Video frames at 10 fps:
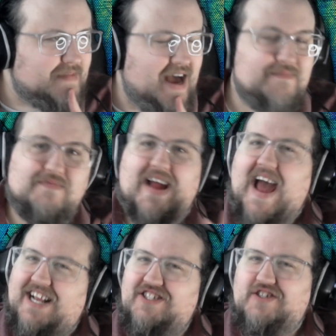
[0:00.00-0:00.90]
I've never
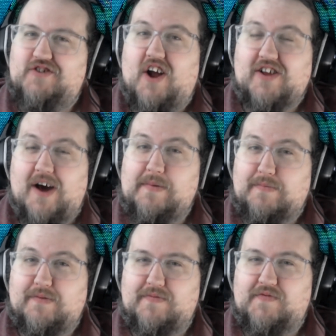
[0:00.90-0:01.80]
actually drawn a comic
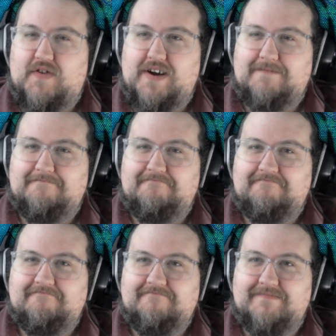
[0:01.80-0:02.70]
book before?
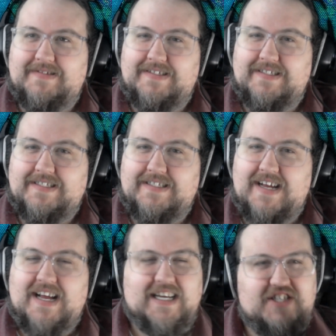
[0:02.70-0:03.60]

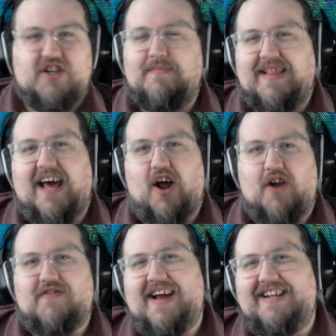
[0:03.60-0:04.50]
Shouldn't be that
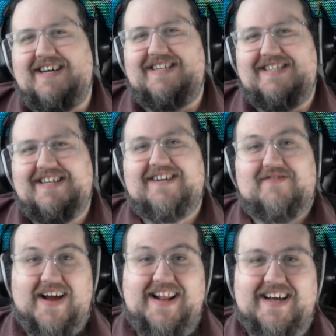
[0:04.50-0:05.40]
hard, right?
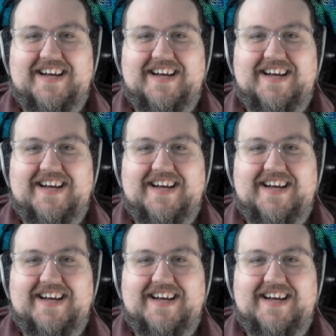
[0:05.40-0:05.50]
Right?